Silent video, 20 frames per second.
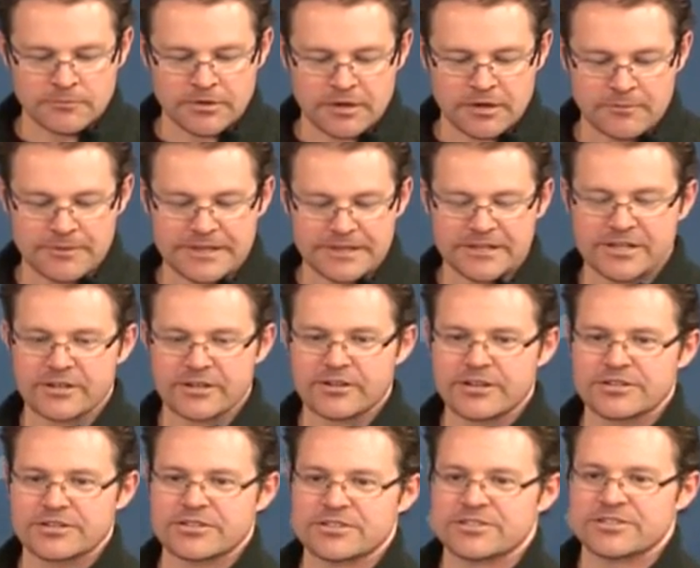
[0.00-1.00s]
I'll be
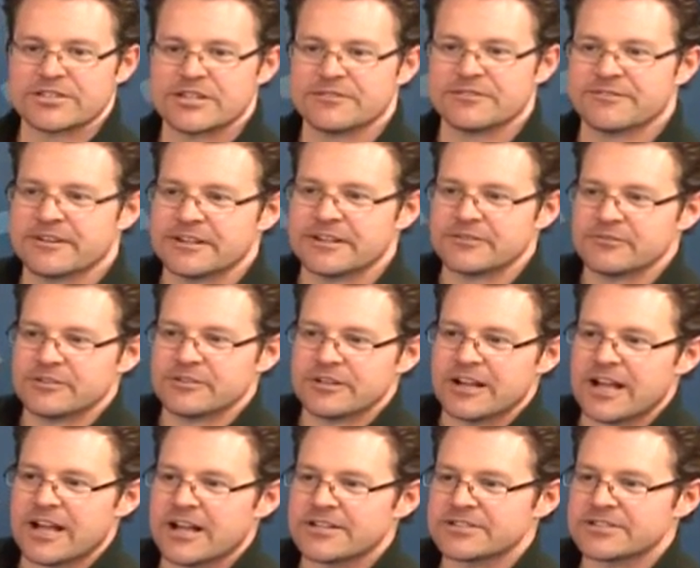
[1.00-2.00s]
curious to see if
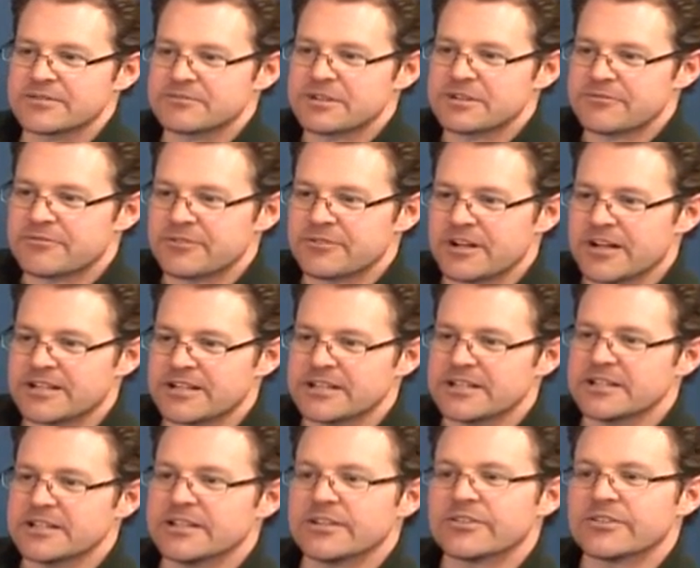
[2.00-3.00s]
anyone had some different
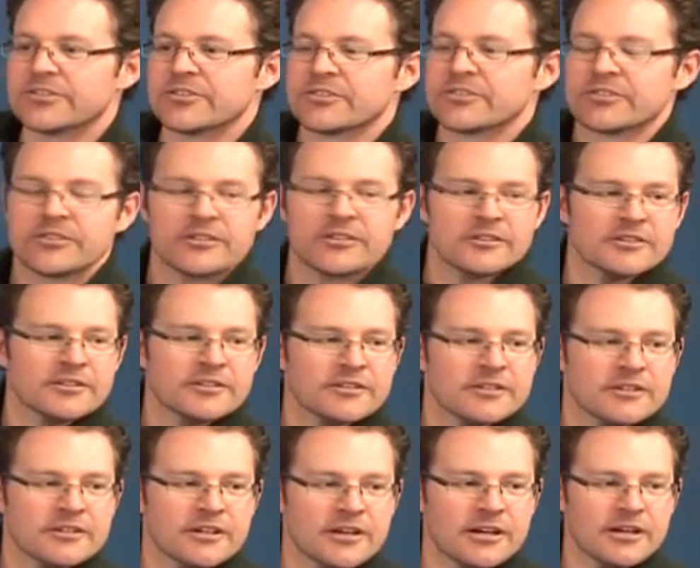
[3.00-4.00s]
ideas
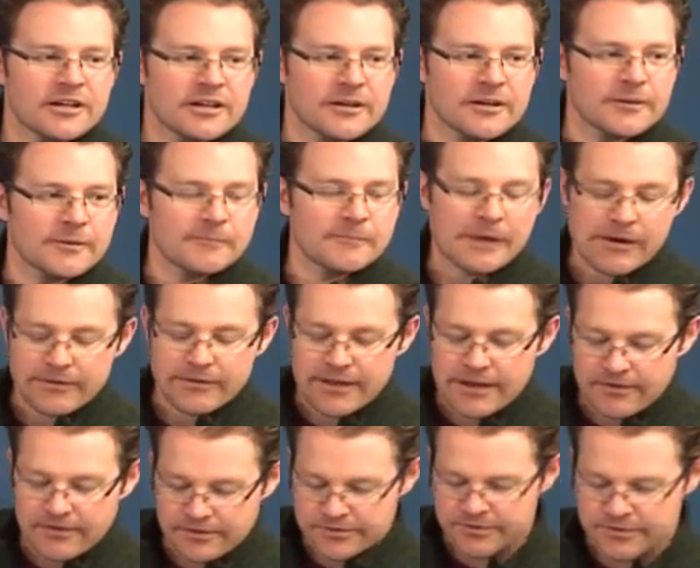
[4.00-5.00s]
about
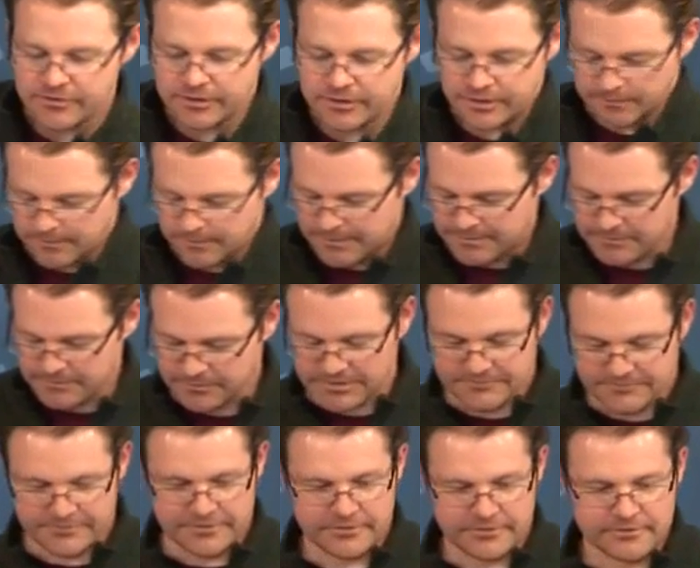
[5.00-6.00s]
how to do it. And maybe
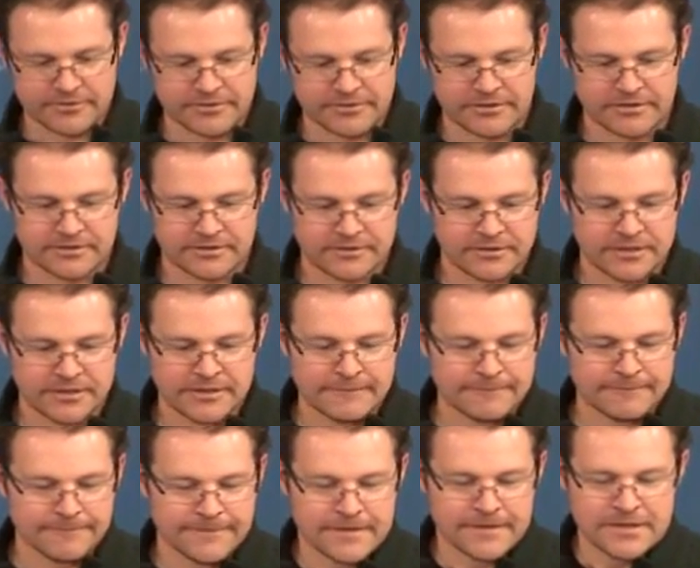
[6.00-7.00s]
we'll even...
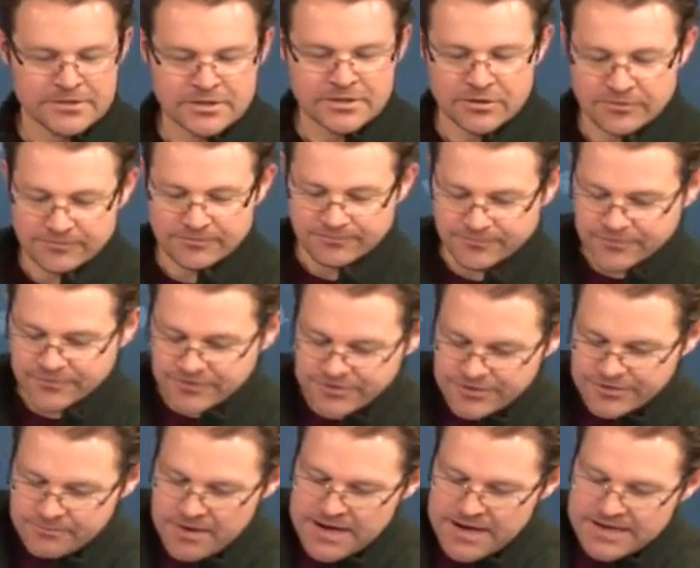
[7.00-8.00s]
So
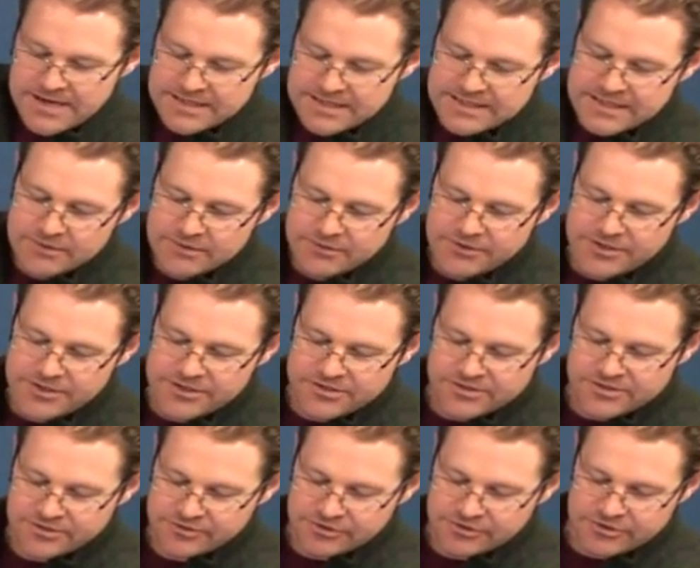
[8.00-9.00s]
the main idea with this
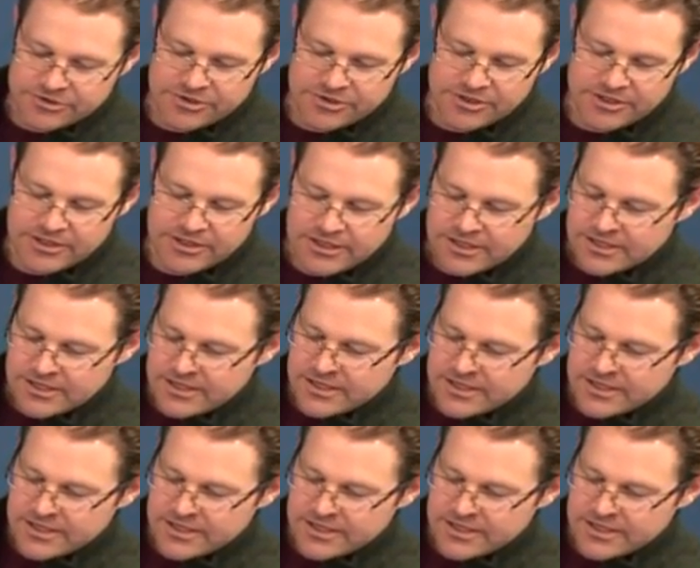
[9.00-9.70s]
solution